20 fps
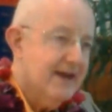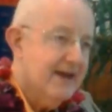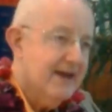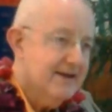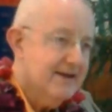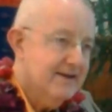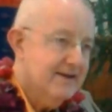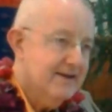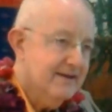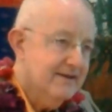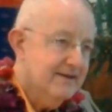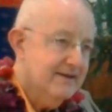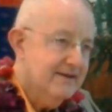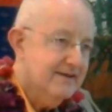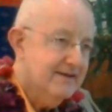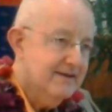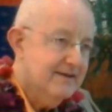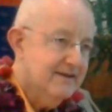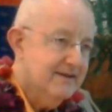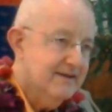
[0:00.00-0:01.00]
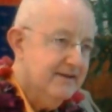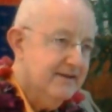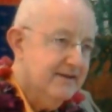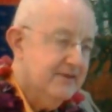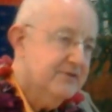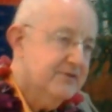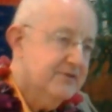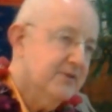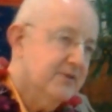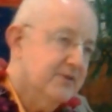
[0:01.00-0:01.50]
they're protected.
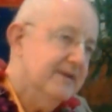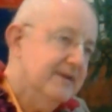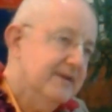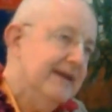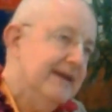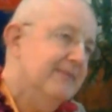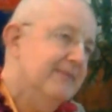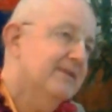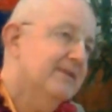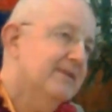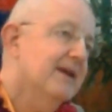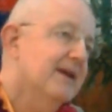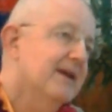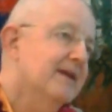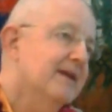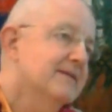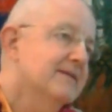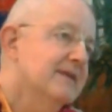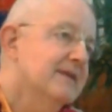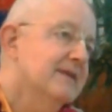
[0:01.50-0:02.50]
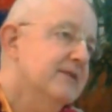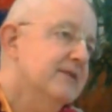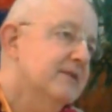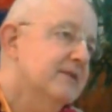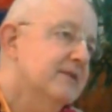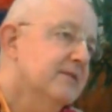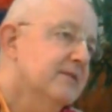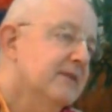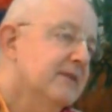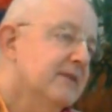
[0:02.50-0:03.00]
And so
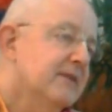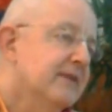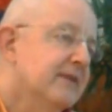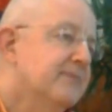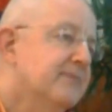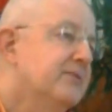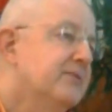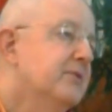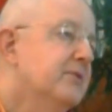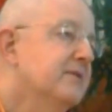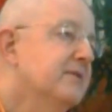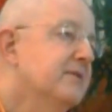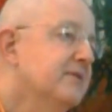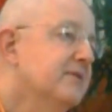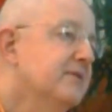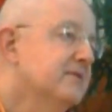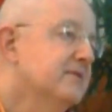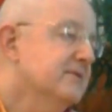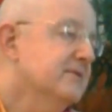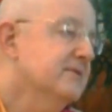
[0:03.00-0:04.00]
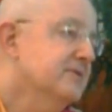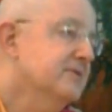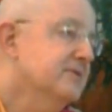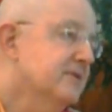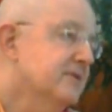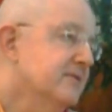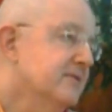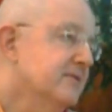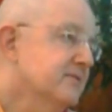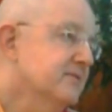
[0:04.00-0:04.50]
Prahlada is teaching the way of pure
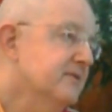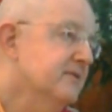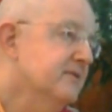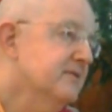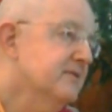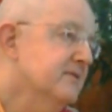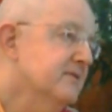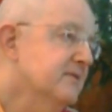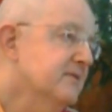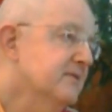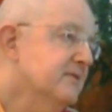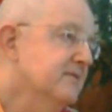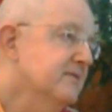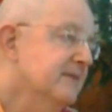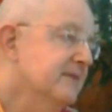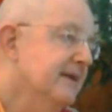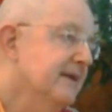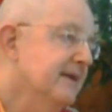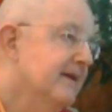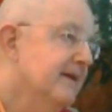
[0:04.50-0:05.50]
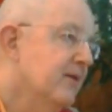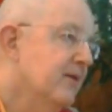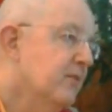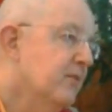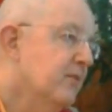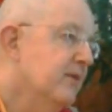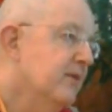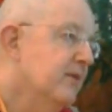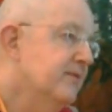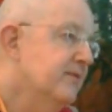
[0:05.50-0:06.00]
devotional service, where there's no
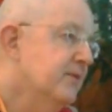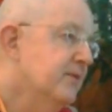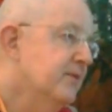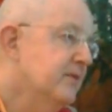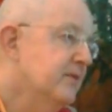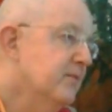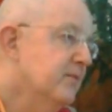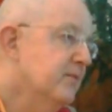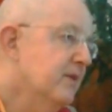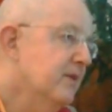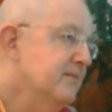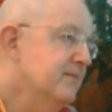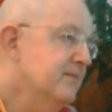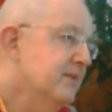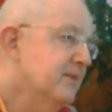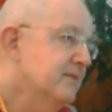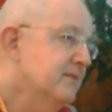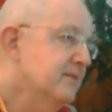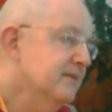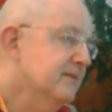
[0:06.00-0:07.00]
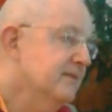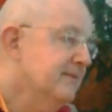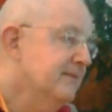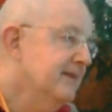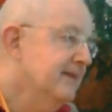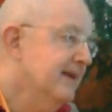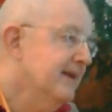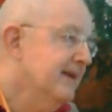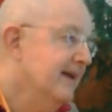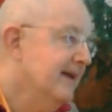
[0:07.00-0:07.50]
one foot in one boat,
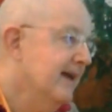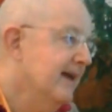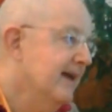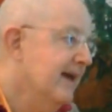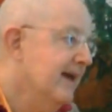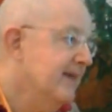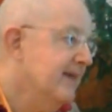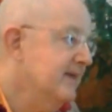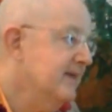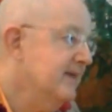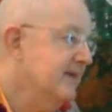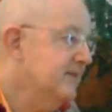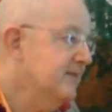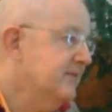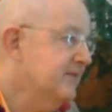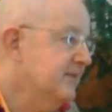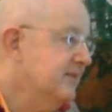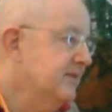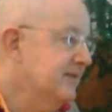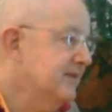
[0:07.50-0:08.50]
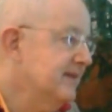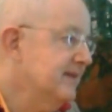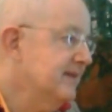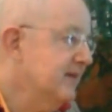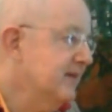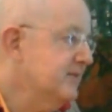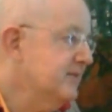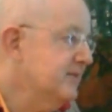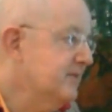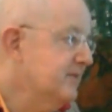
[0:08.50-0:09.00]
the other
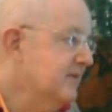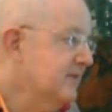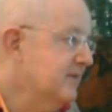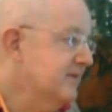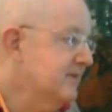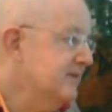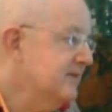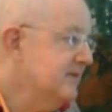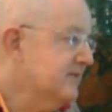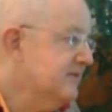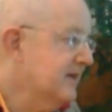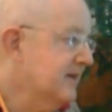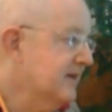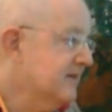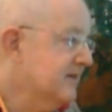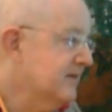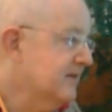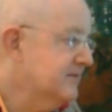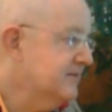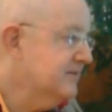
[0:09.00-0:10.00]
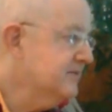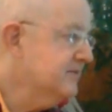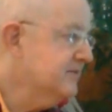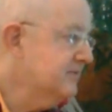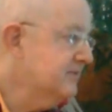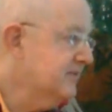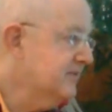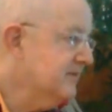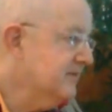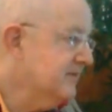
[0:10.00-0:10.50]
foot in the other boat, and you try to
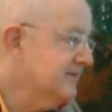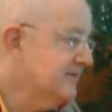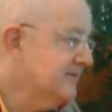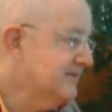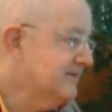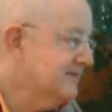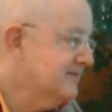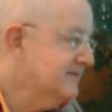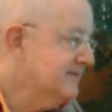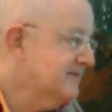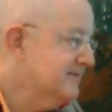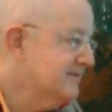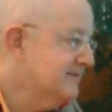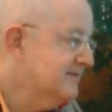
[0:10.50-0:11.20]
cross the river.